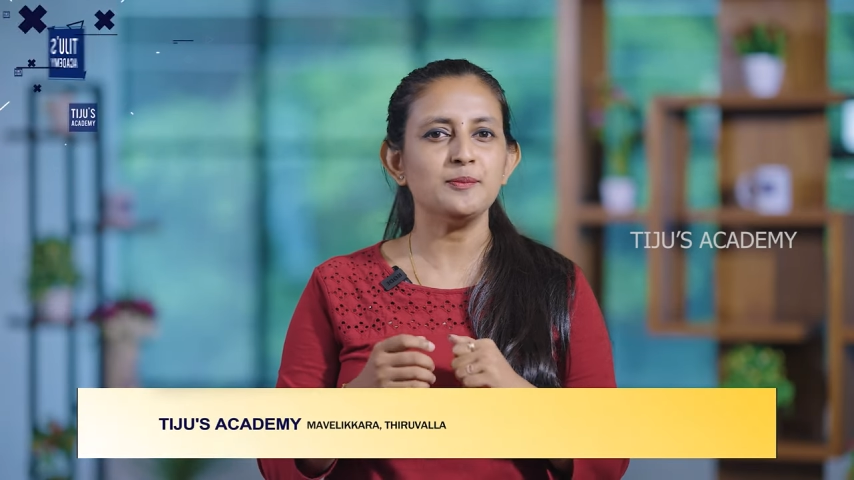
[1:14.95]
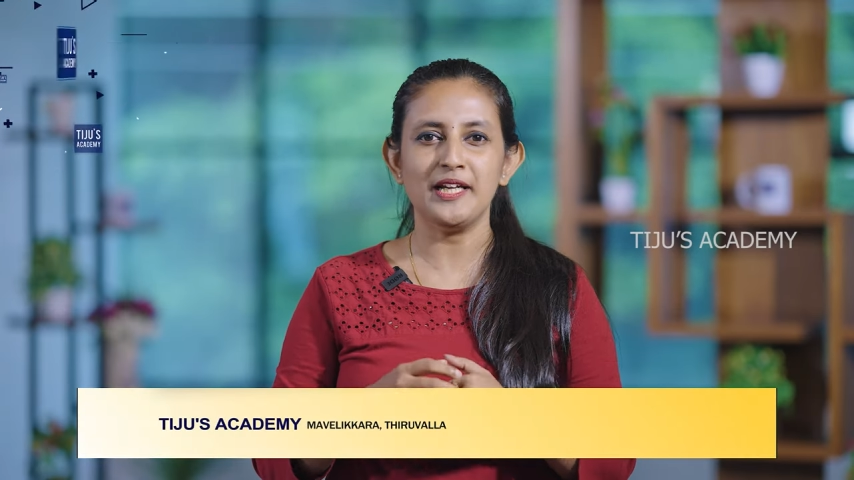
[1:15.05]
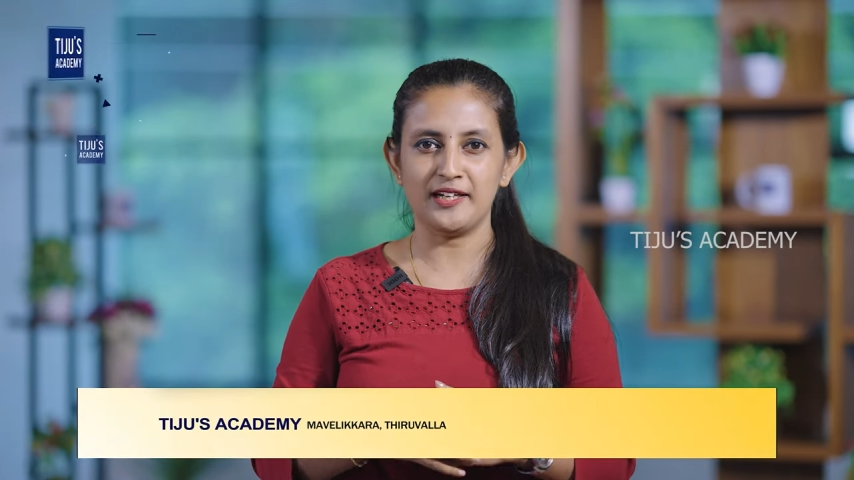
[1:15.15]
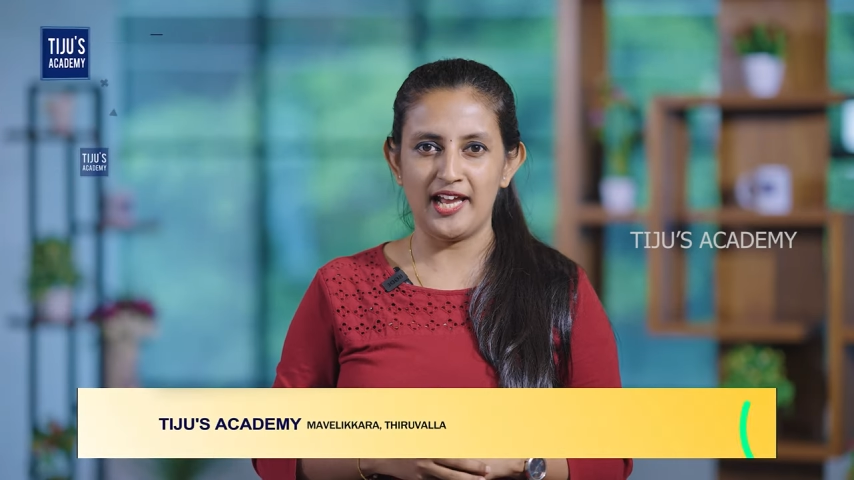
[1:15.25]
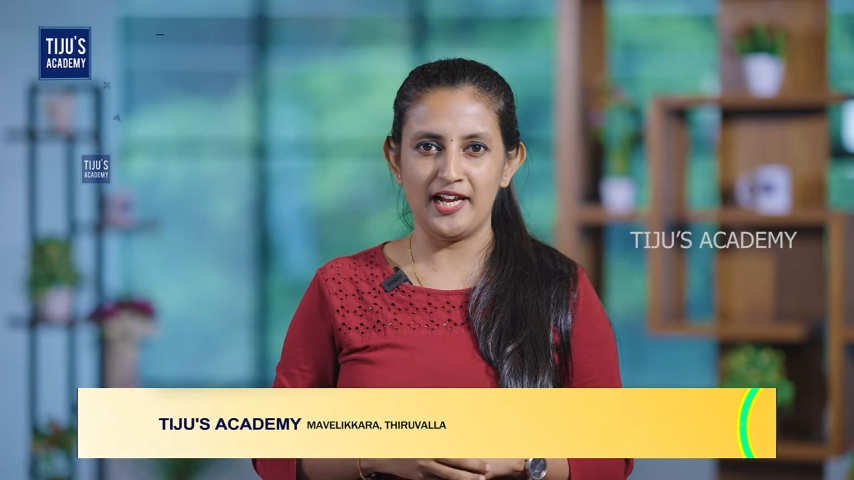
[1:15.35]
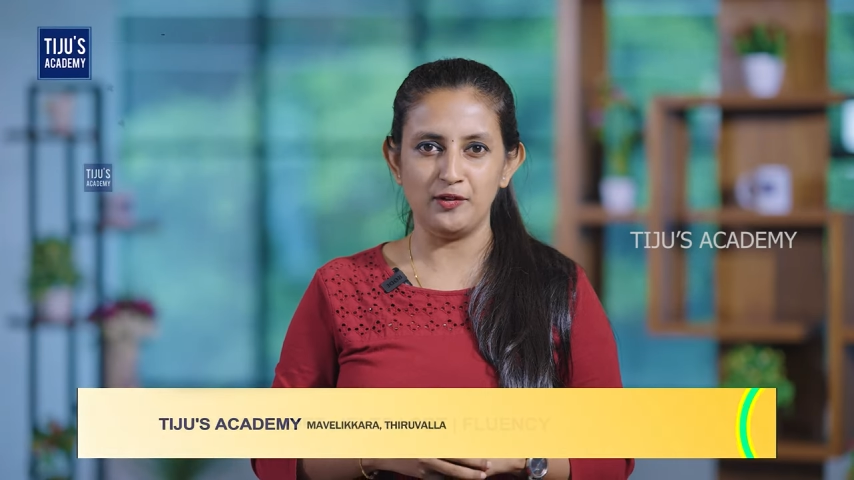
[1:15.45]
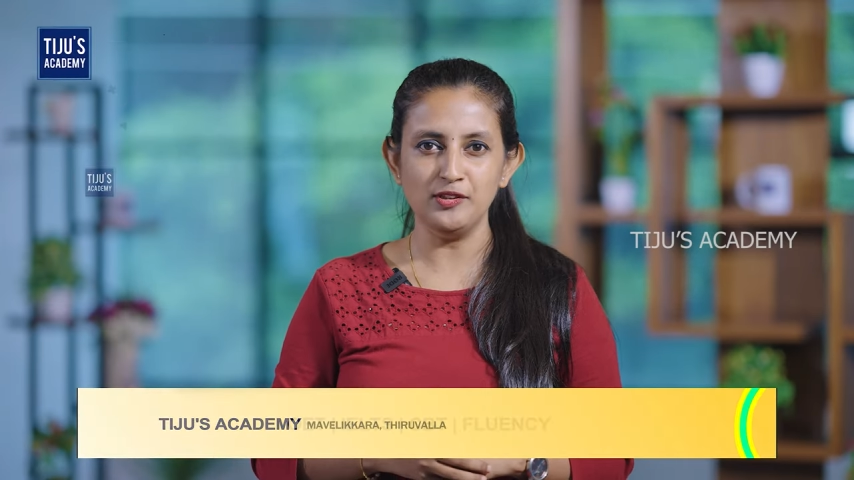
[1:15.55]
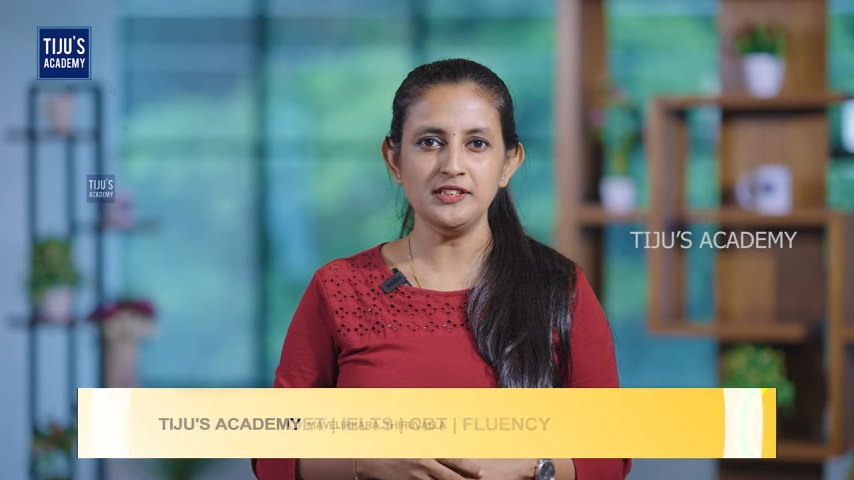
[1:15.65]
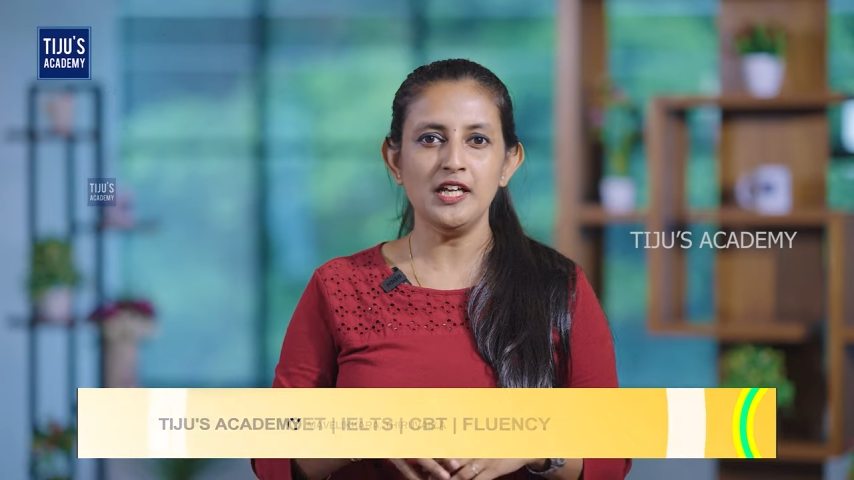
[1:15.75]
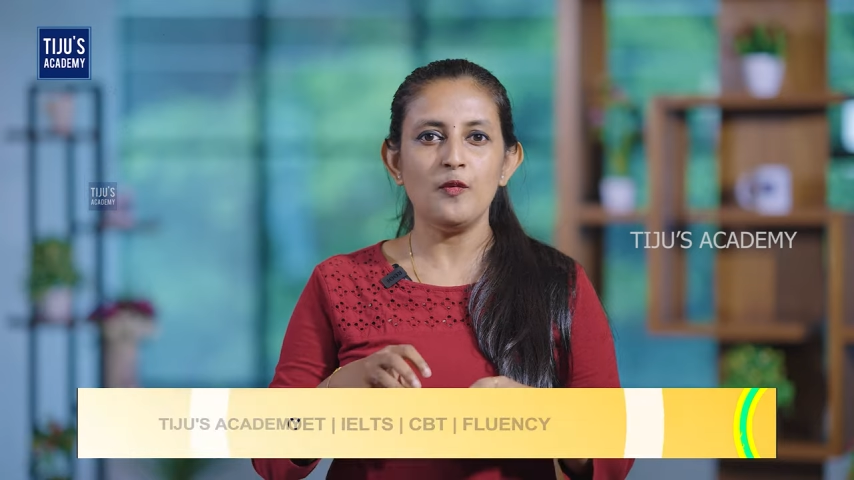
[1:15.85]
been
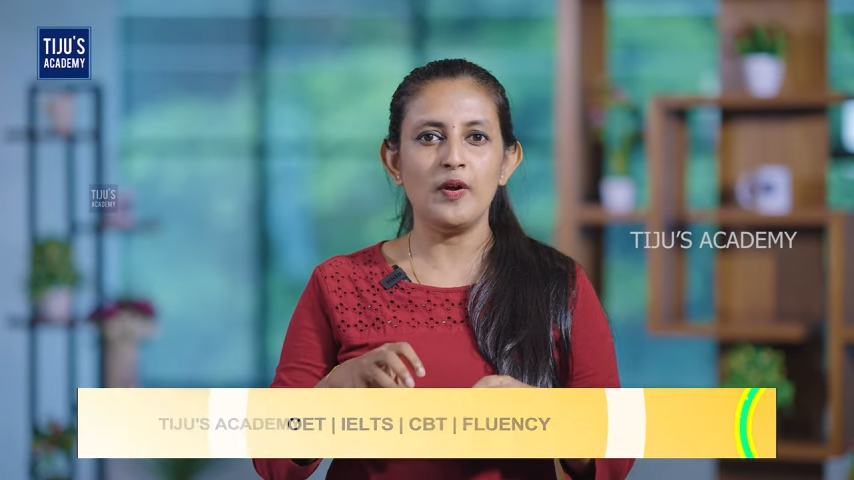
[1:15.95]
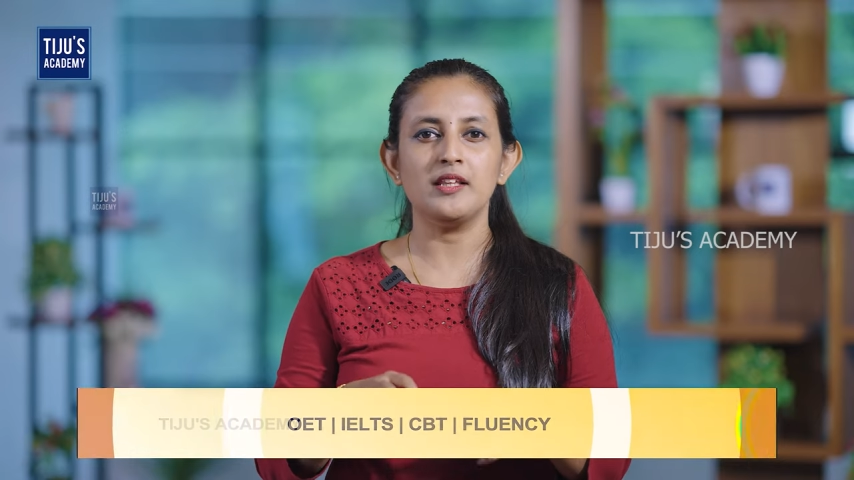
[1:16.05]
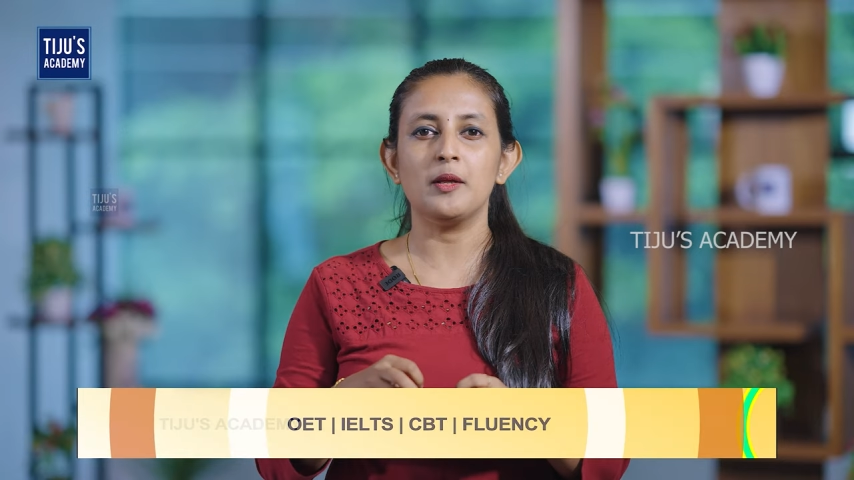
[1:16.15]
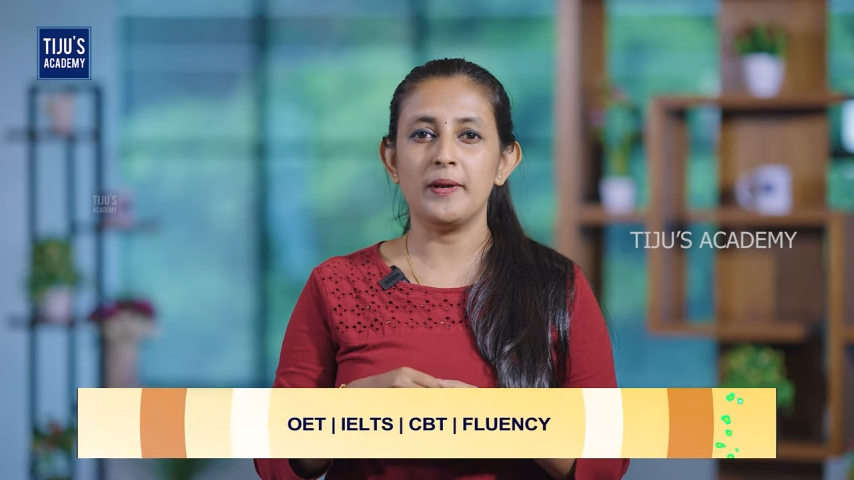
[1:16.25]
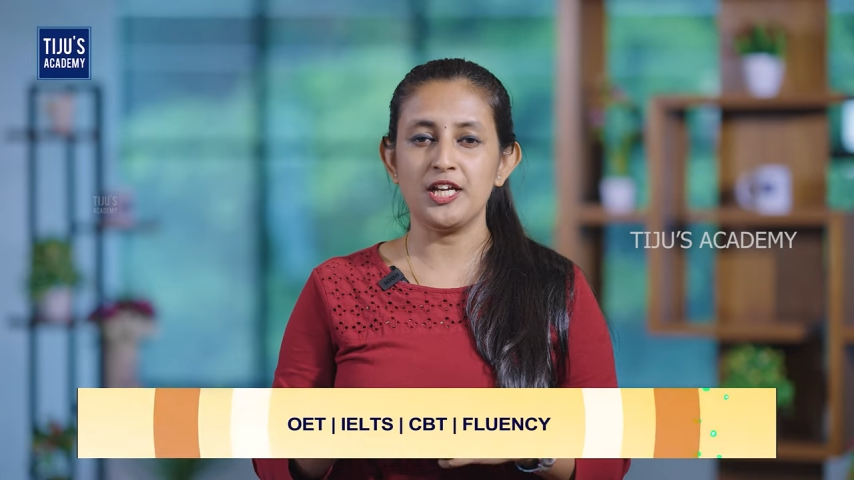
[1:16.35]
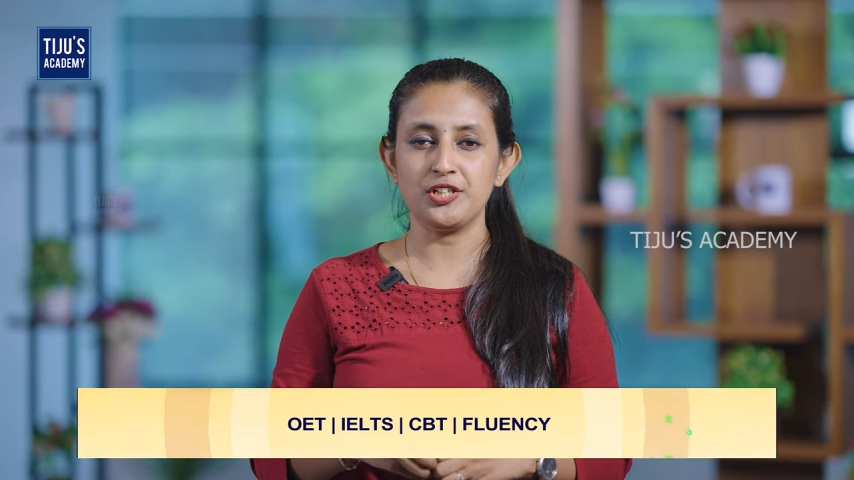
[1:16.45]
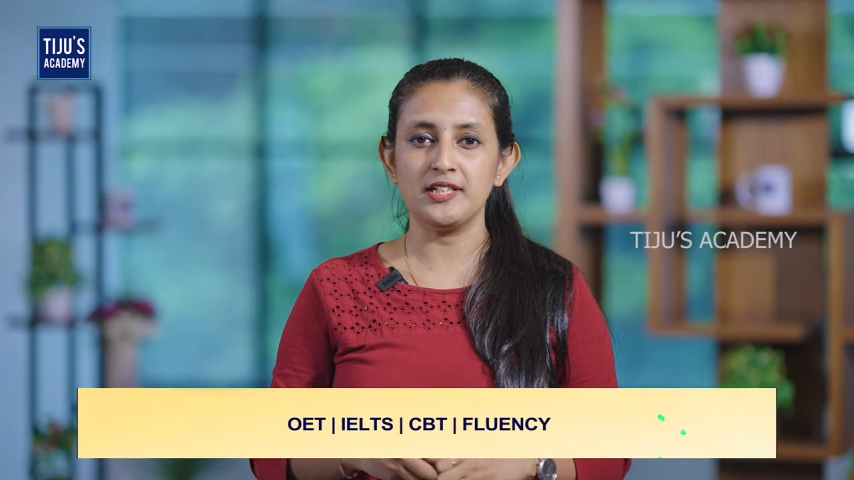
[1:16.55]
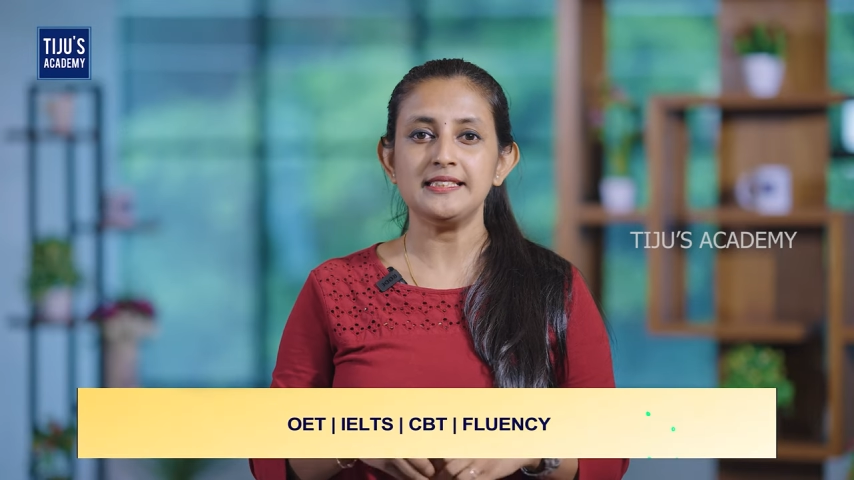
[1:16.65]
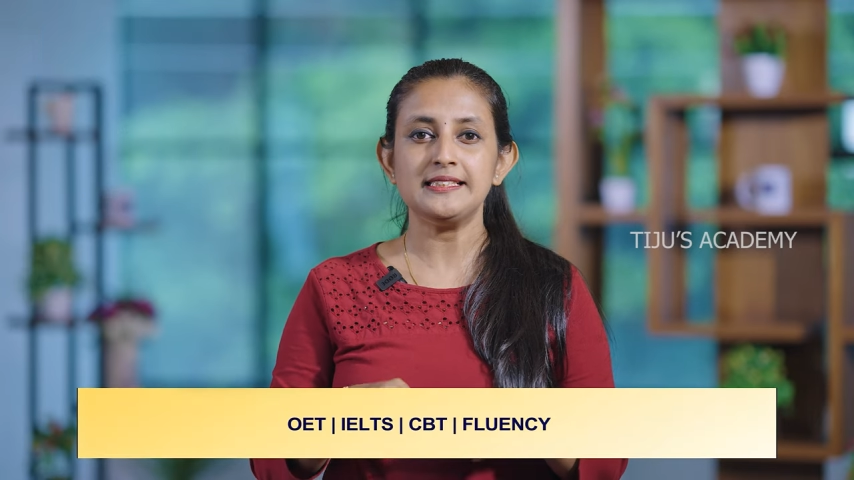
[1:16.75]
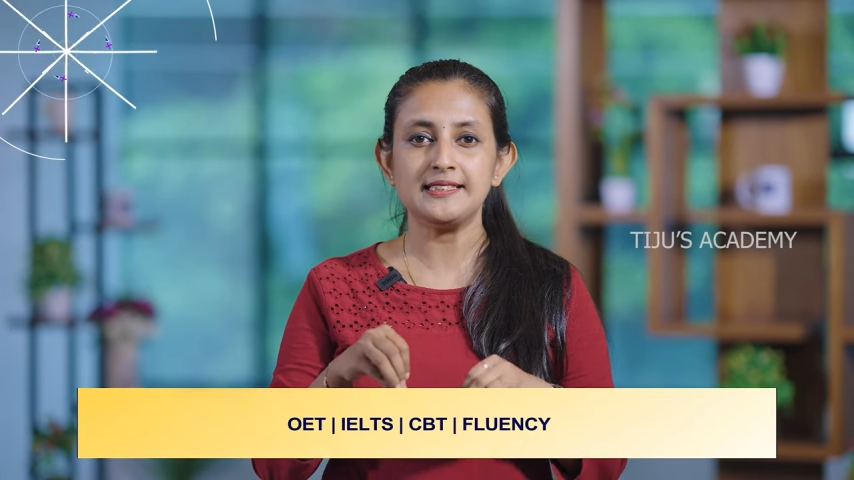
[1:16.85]
diagnosed when the
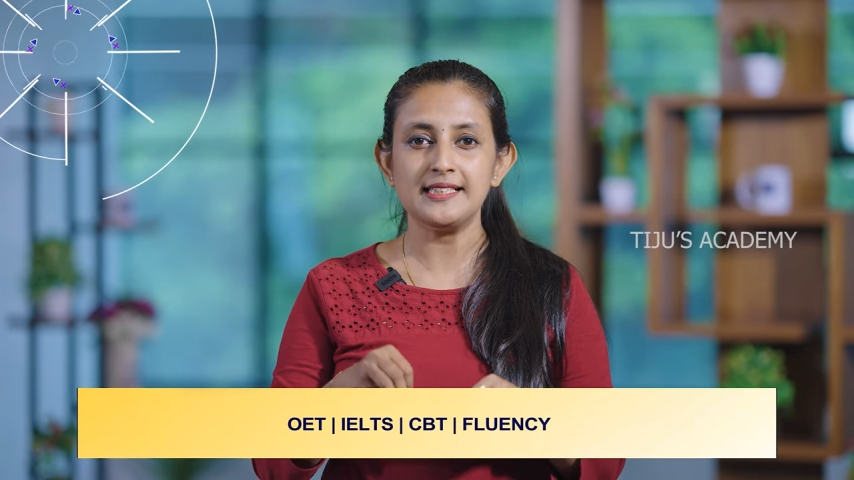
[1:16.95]
patient is